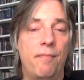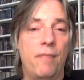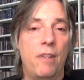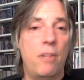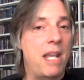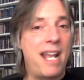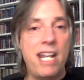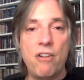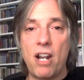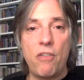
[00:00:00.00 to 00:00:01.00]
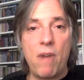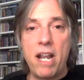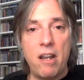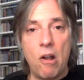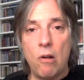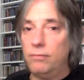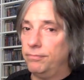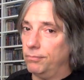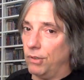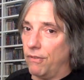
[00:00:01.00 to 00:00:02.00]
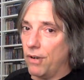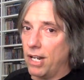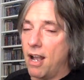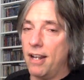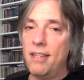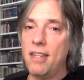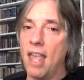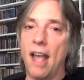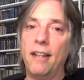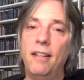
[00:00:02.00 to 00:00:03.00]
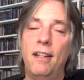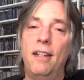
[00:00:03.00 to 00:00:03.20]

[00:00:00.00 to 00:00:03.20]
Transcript: You know, you may not hear it on the radio. We've already gone into that.